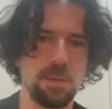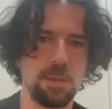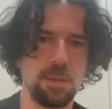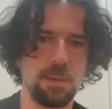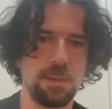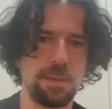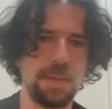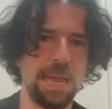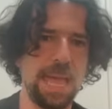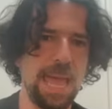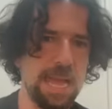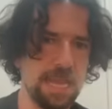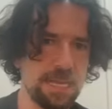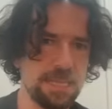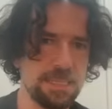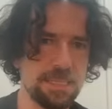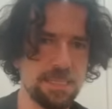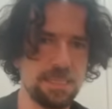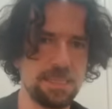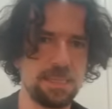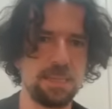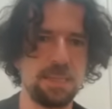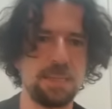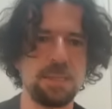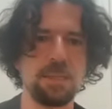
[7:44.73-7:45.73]

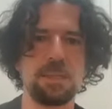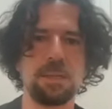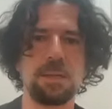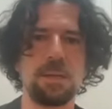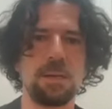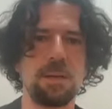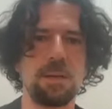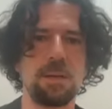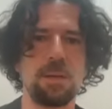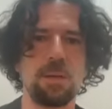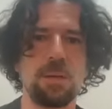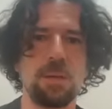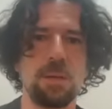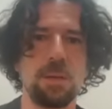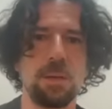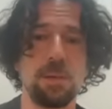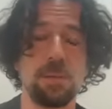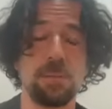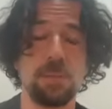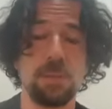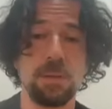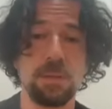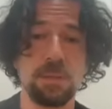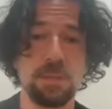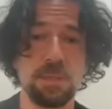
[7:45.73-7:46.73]
next, and
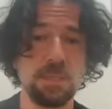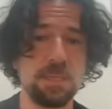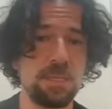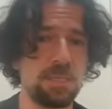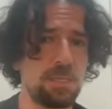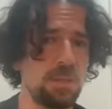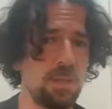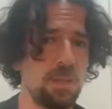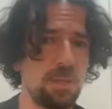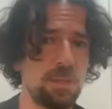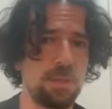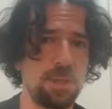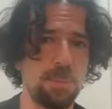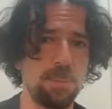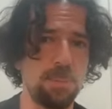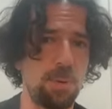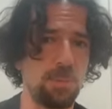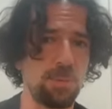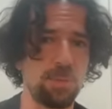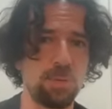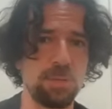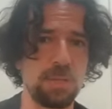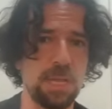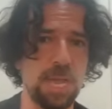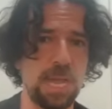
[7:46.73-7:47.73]
this is not the
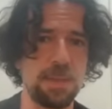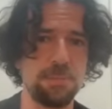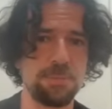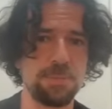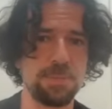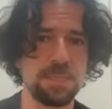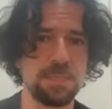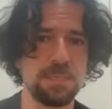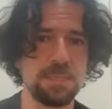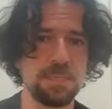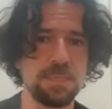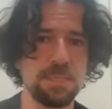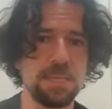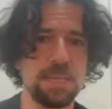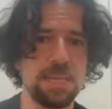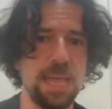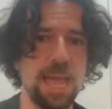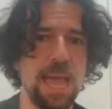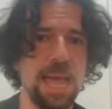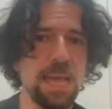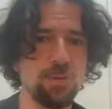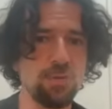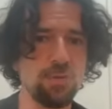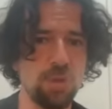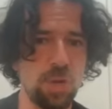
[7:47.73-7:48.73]
prototypes, it's the
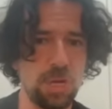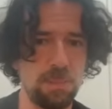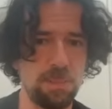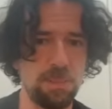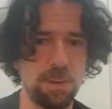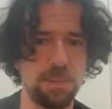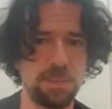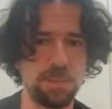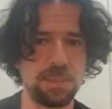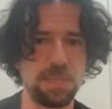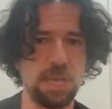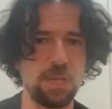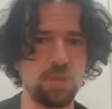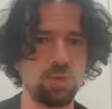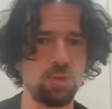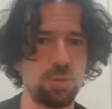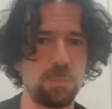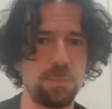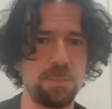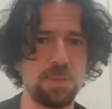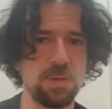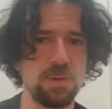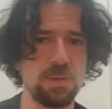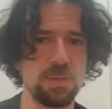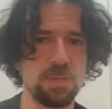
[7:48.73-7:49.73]
actual
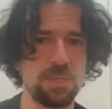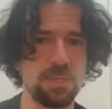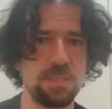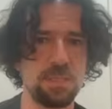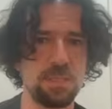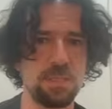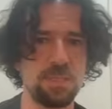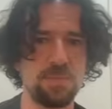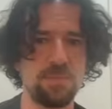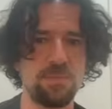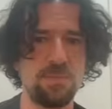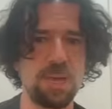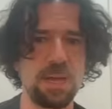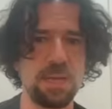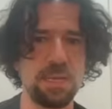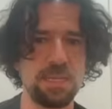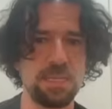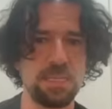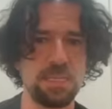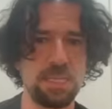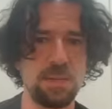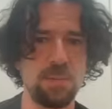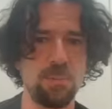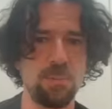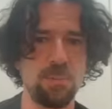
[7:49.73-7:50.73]
implementation because it's very
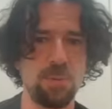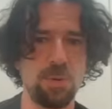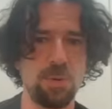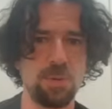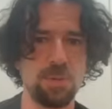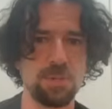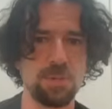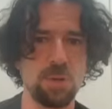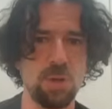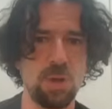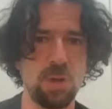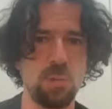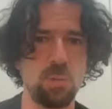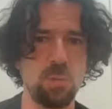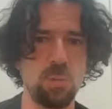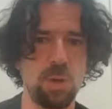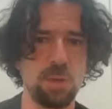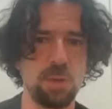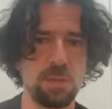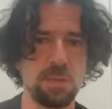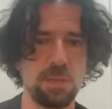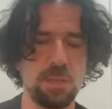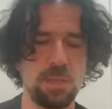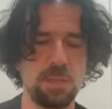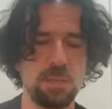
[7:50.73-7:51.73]
simple, so I
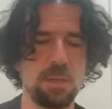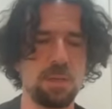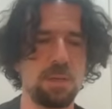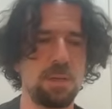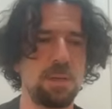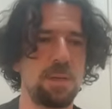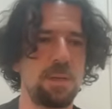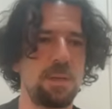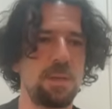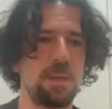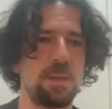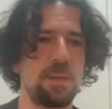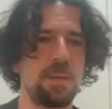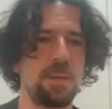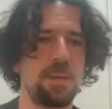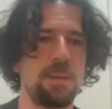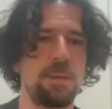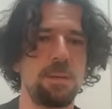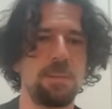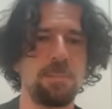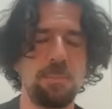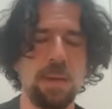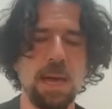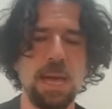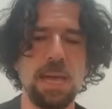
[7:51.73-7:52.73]
wanted
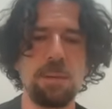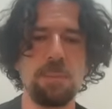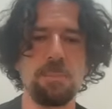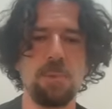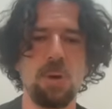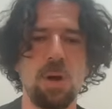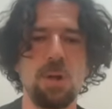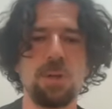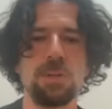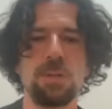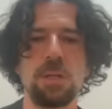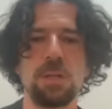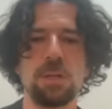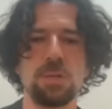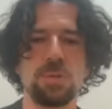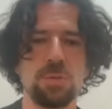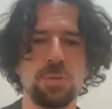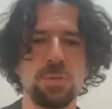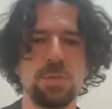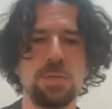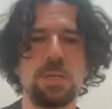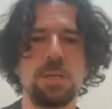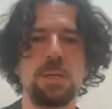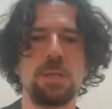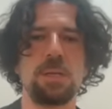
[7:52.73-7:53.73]
my model to
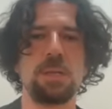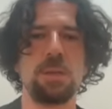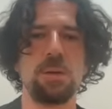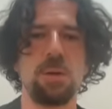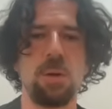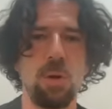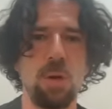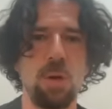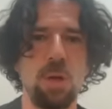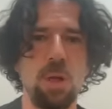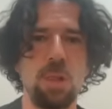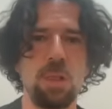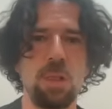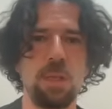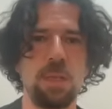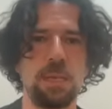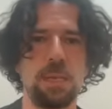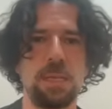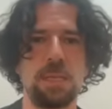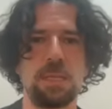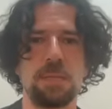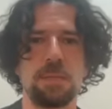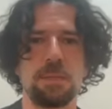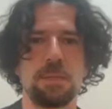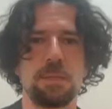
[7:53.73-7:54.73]
see all
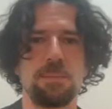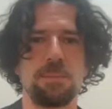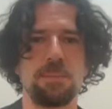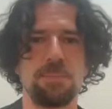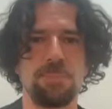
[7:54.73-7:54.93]
it.